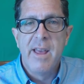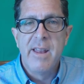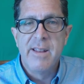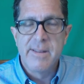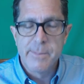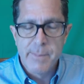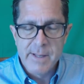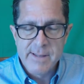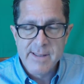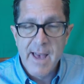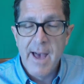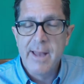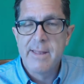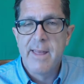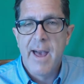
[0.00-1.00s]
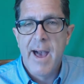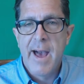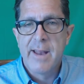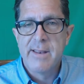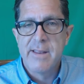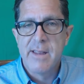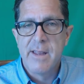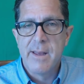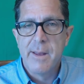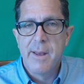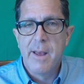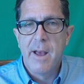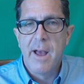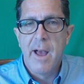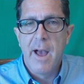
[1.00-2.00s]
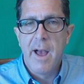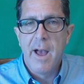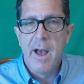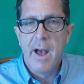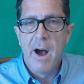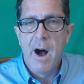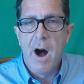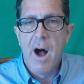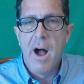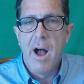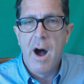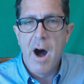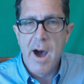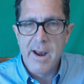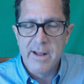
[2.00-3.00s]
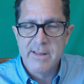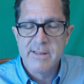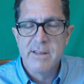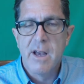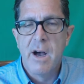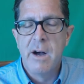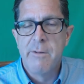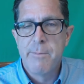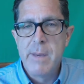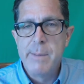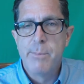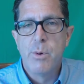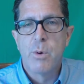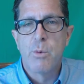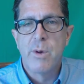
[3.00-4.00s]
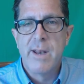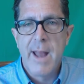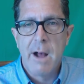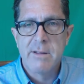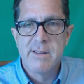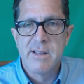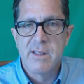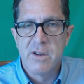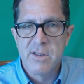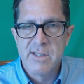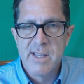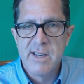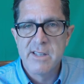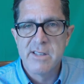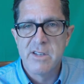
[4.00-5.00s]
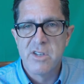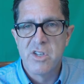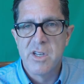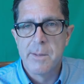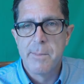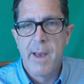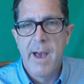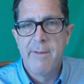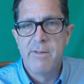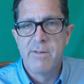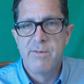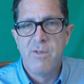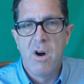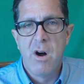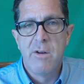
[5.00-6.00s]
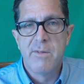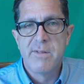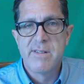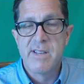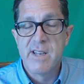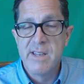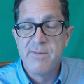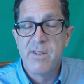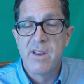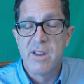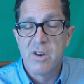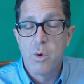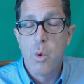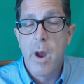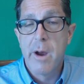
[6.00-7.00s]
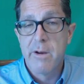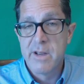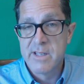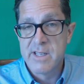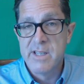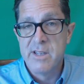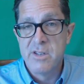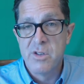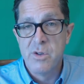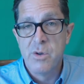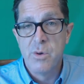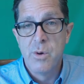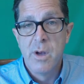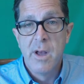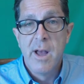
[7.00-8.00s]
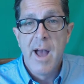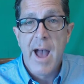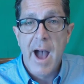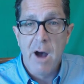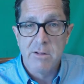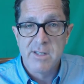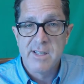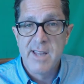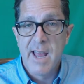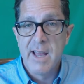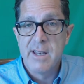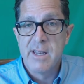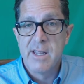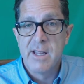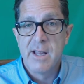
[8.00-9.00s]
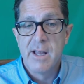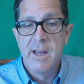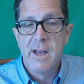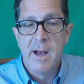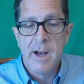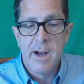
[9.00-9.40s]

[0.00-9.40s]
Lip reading: It has been said that audits of people renouncing their citizenship have involved significant queries into outstanding